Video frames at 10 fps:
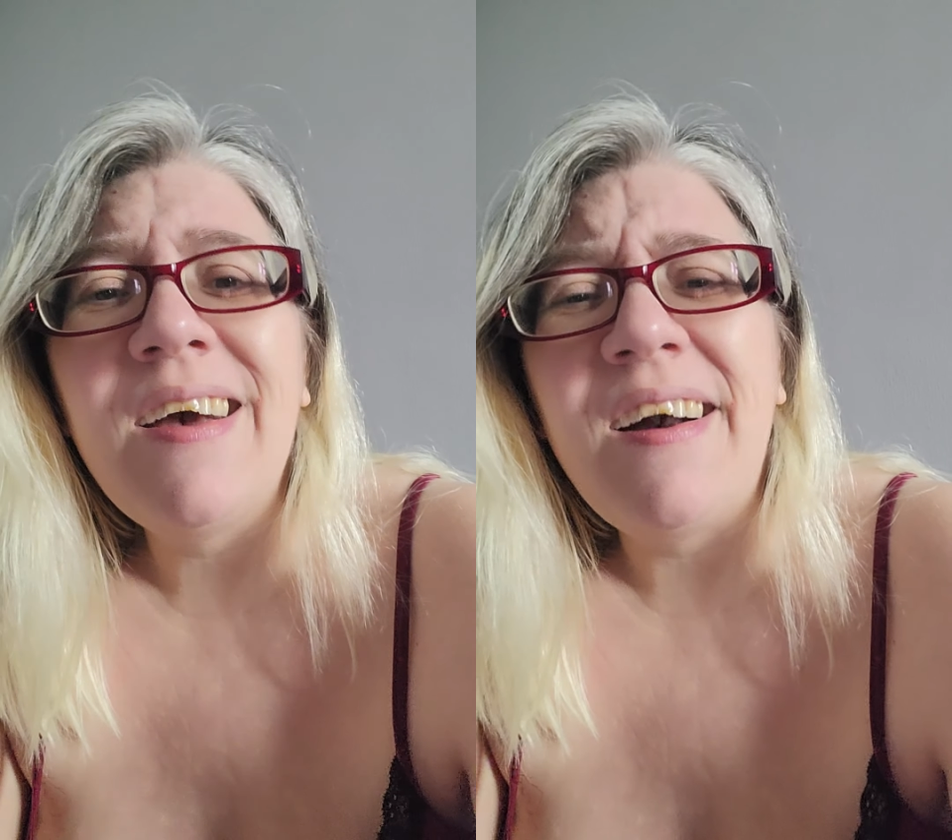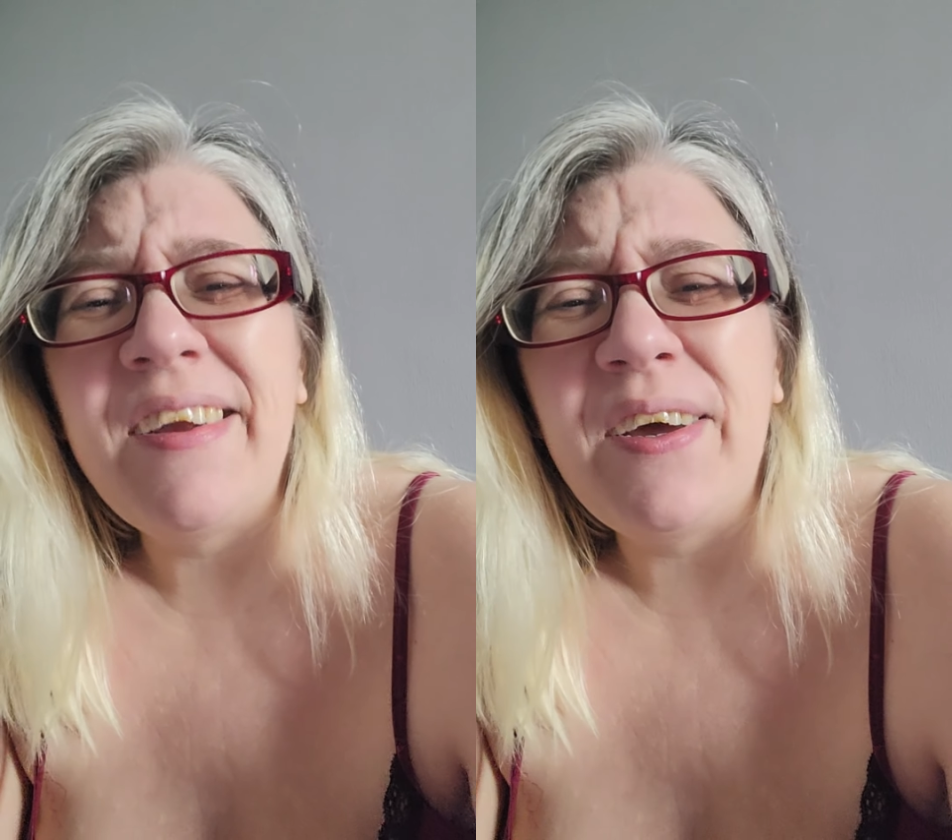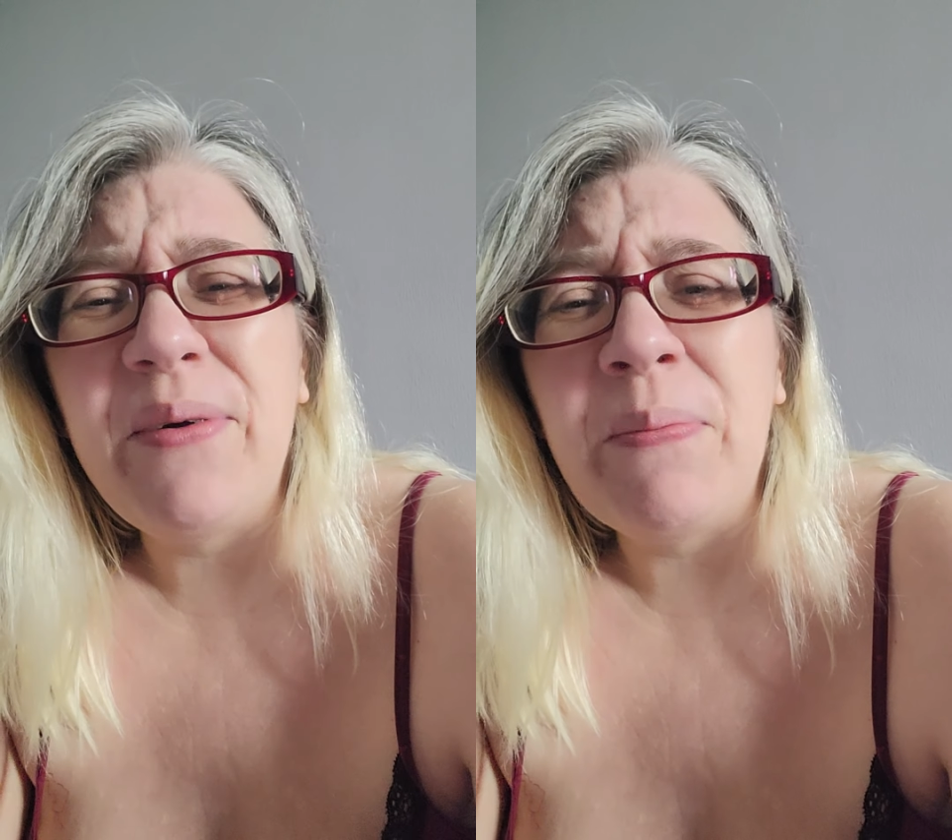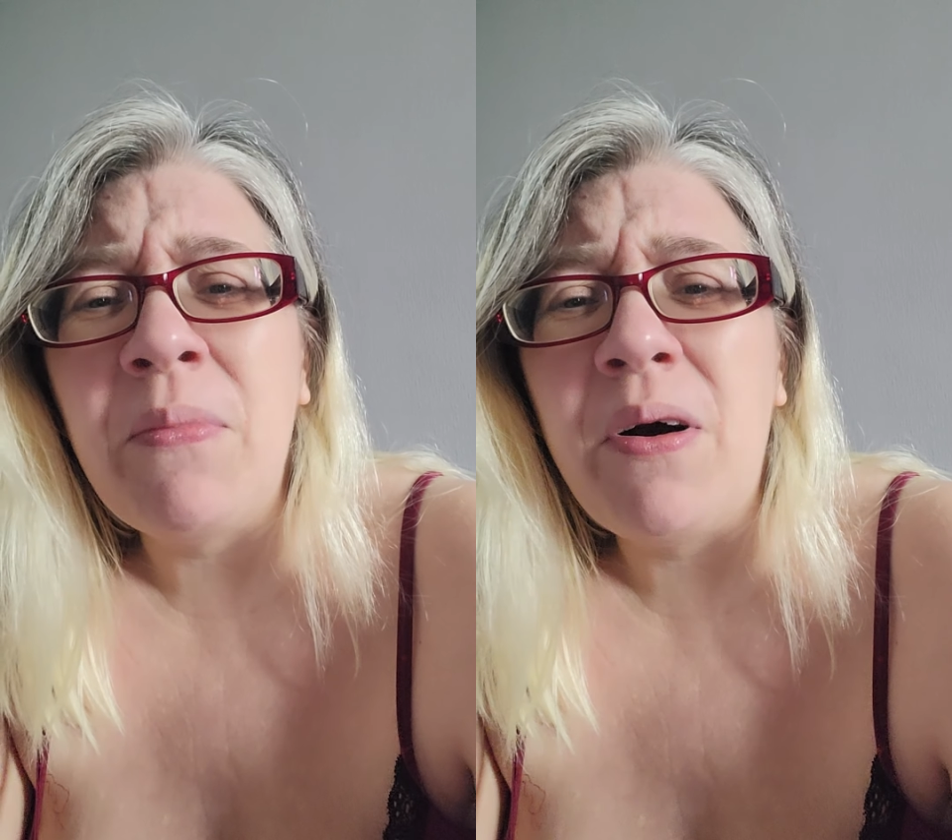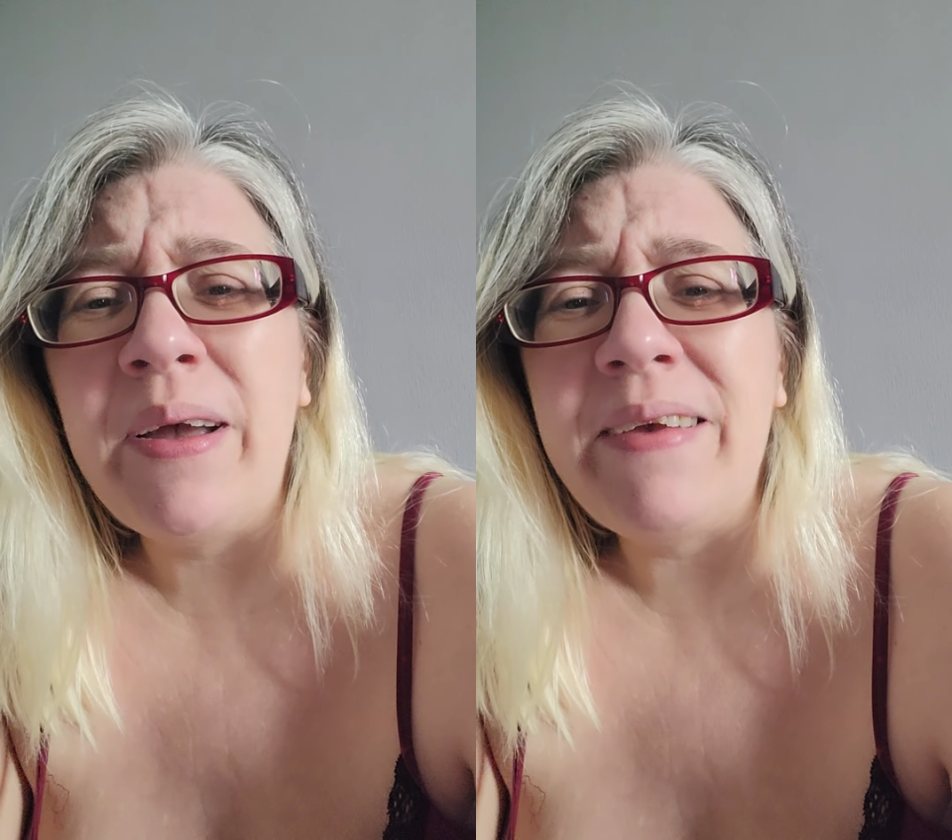I know it
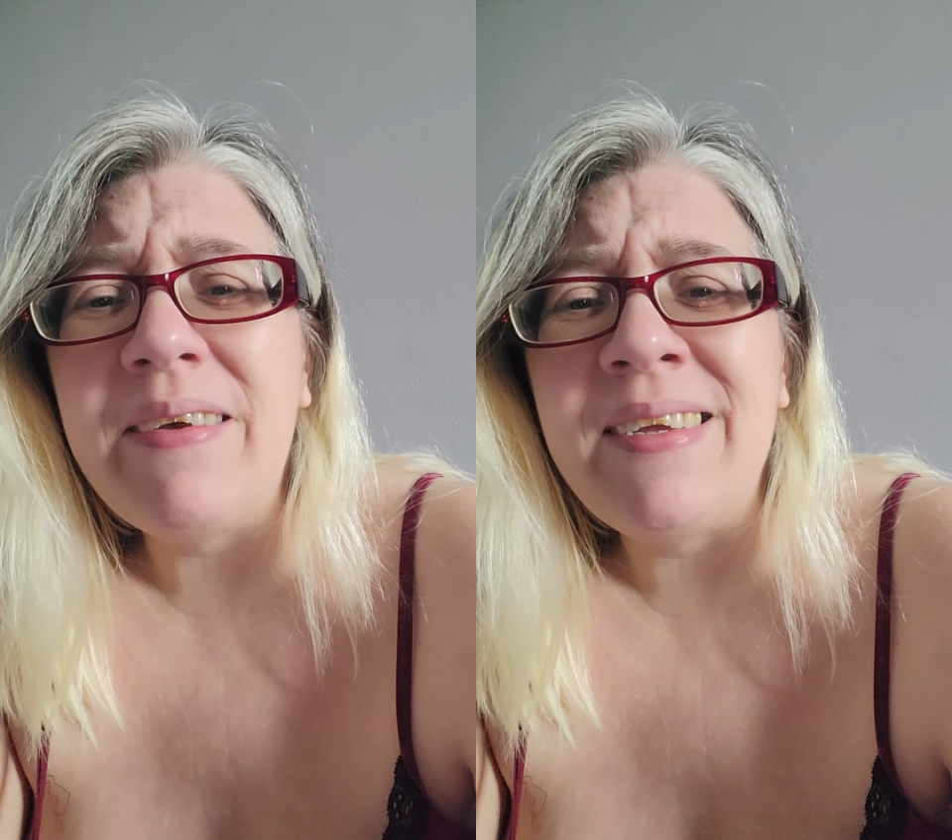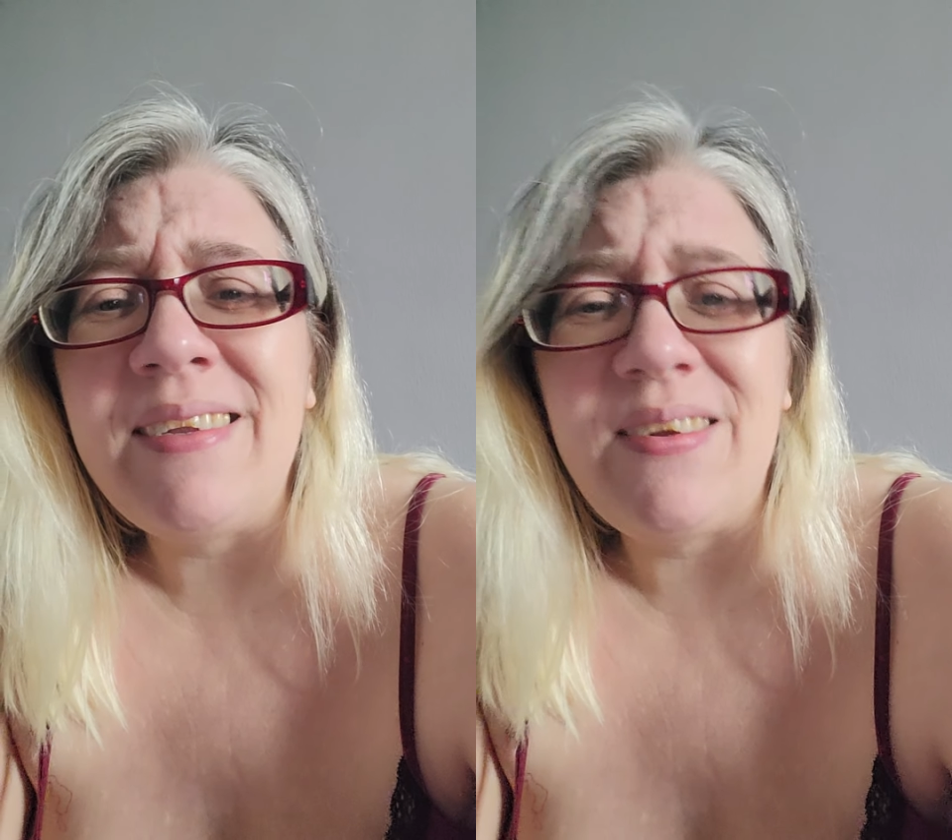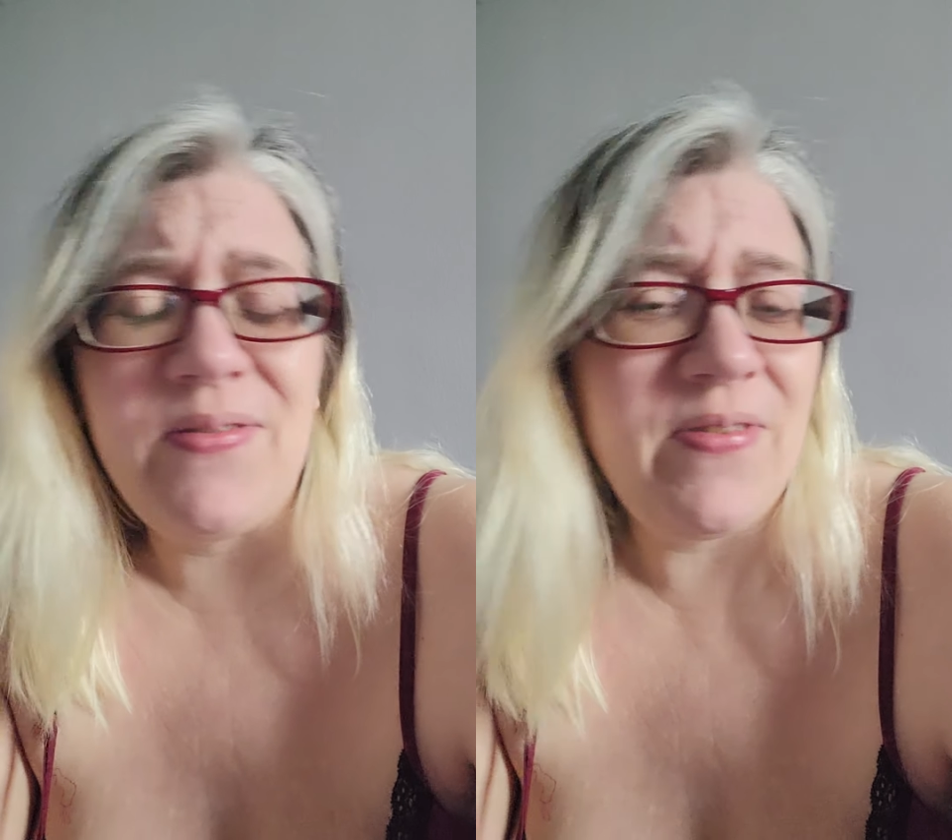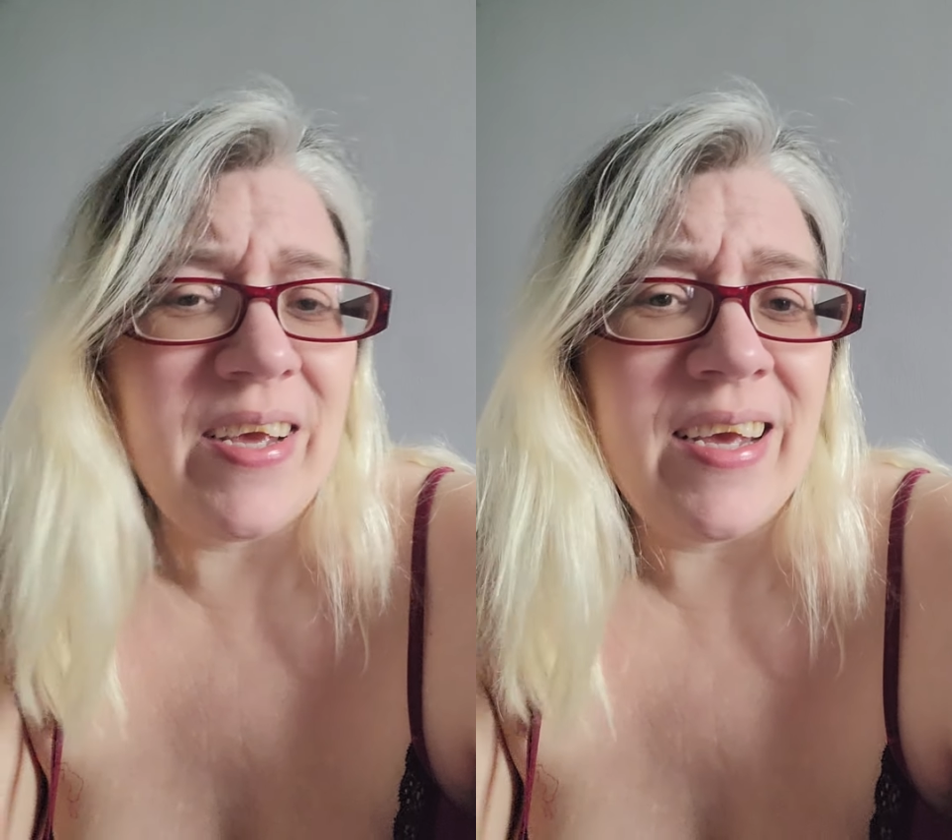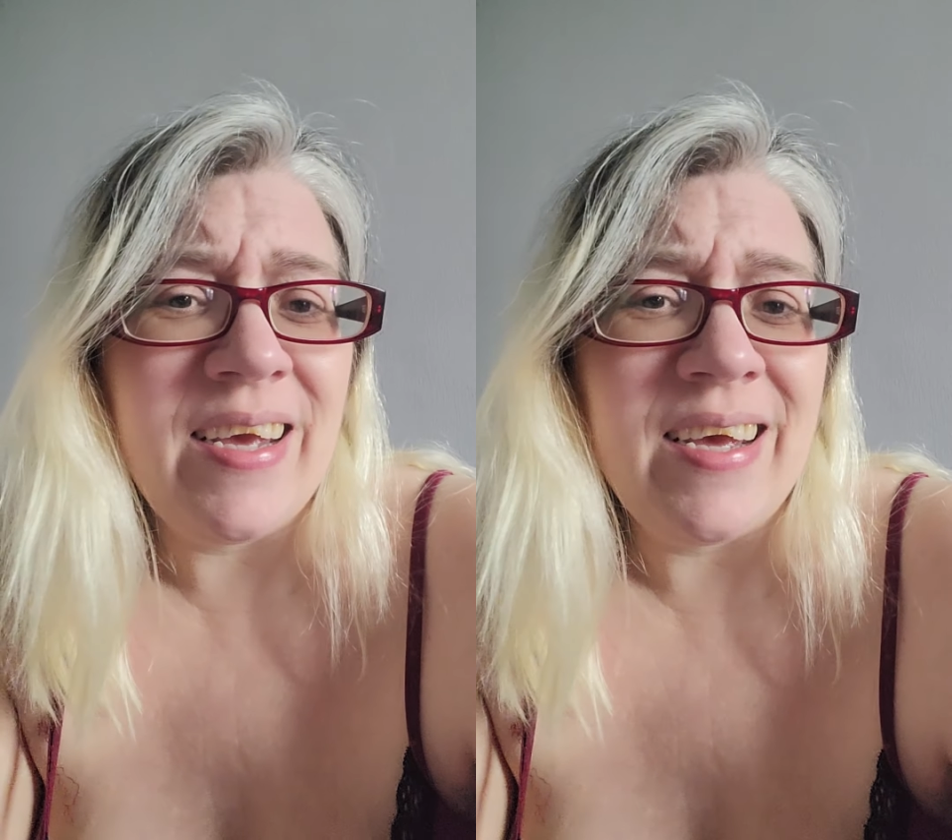might interfere